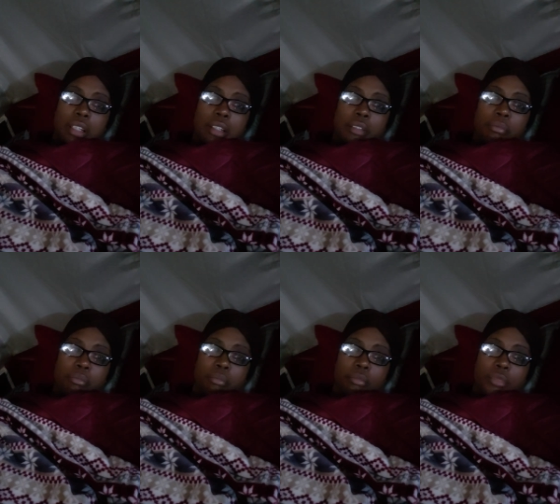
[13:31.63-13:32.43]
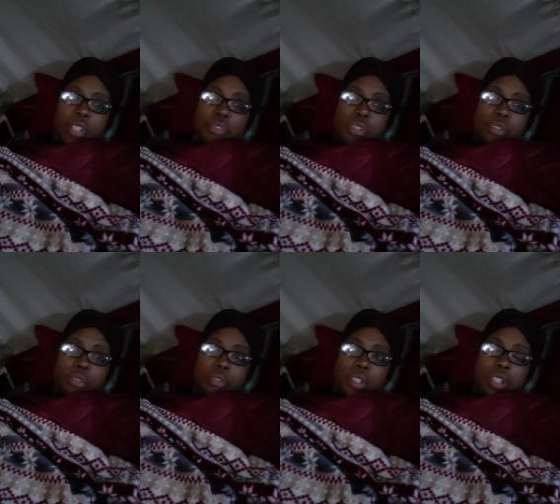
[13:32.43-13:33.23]
Uh, if
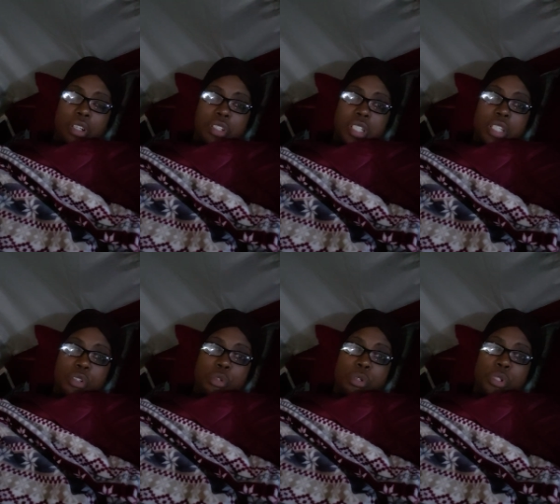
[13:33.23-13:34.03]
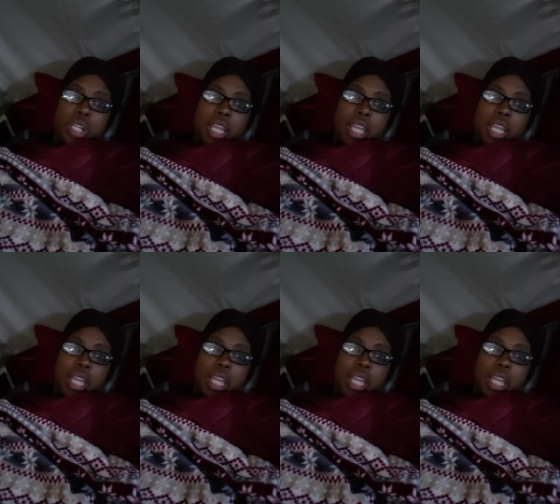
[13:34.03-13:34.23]
you are single